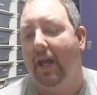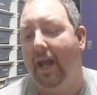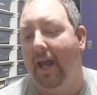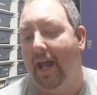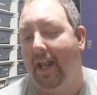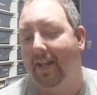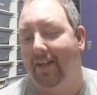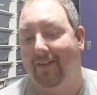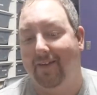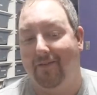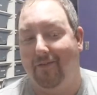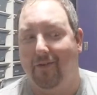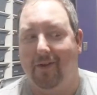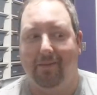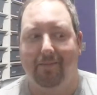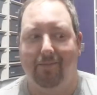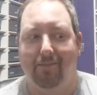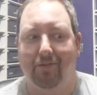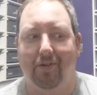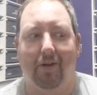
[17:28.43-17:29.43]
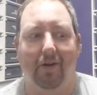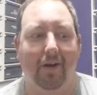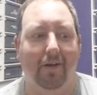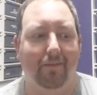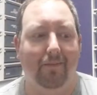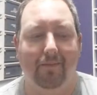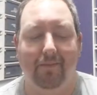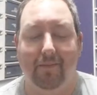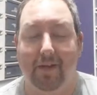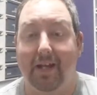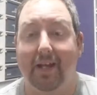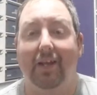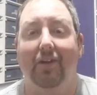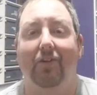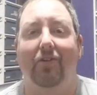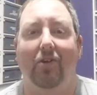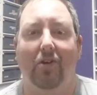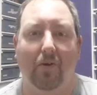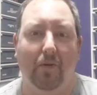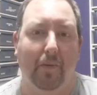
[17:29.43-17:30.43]
And if we started
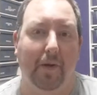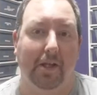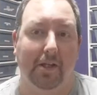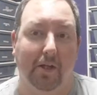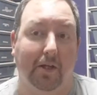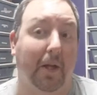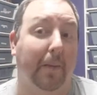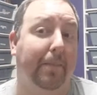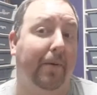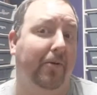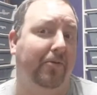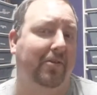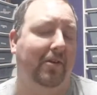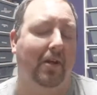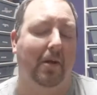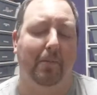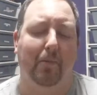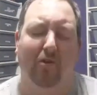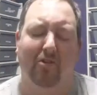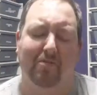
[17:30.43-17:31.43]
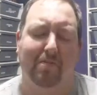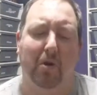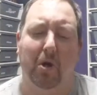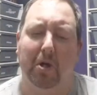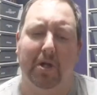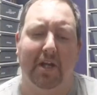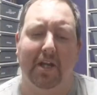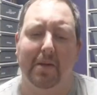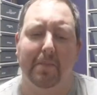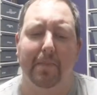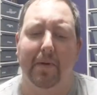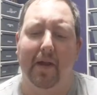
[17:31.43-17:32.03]
needing to, we'd look at posting on Morph Market.